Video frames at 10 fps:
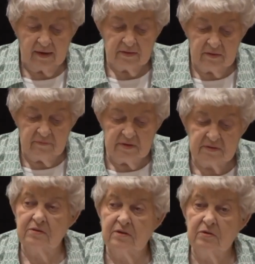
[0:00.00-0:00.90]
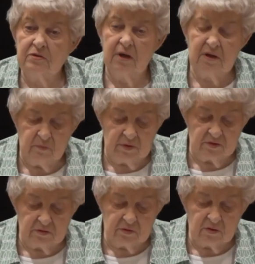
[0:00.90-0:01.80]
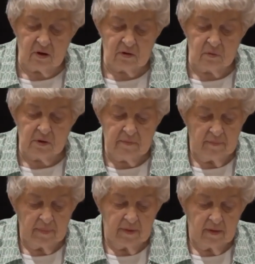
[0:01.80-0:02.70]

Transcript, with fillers: activities associated with the Chautauqua.